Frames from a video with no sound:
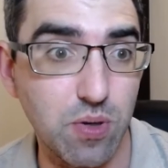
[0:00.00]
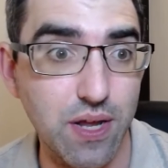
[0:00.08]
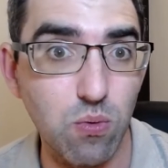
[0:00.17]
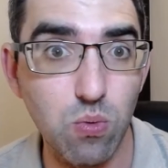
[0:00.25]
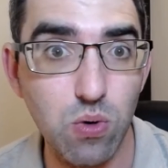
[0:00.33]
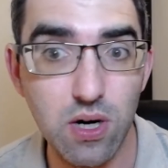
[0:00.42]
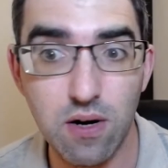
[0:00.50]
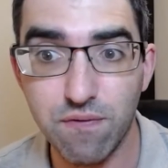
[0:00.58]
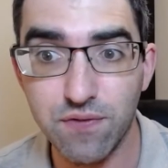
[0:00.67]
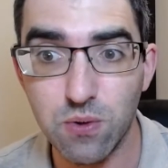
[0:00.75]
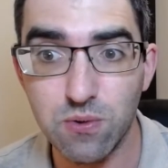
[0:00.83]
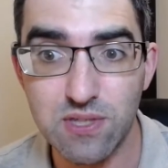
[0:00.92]
There were a
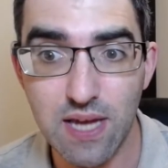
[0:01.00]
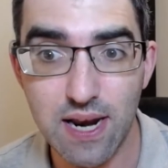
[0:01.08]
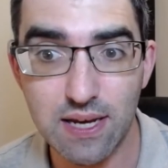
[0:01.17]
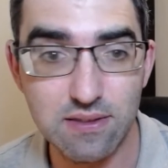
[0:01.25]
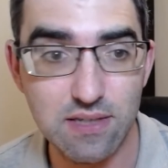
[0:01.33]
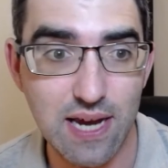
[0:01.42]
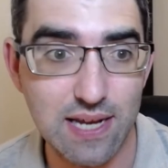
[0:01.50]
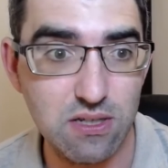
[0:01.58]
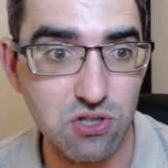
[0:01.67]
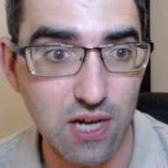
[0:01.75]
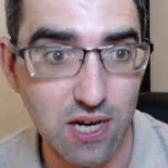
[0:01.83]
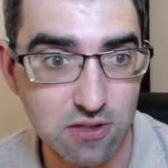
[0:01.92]
few settings I had to
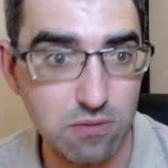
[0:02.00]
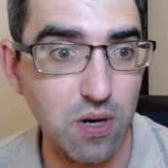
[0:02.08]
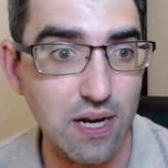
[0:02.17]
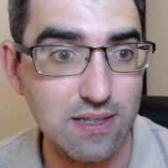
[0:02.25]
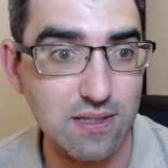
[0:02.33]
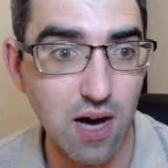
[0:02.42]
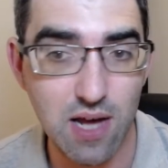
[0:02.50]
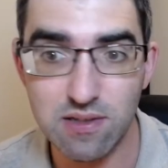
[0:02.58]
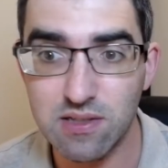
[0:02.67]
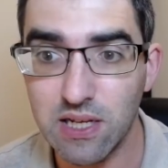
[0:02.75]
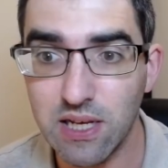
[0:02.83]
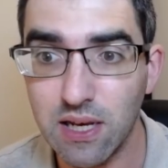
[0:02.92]
change, but it
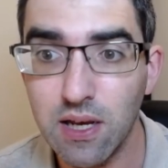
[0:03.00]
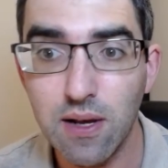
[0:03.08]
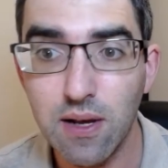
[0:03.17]
honestly,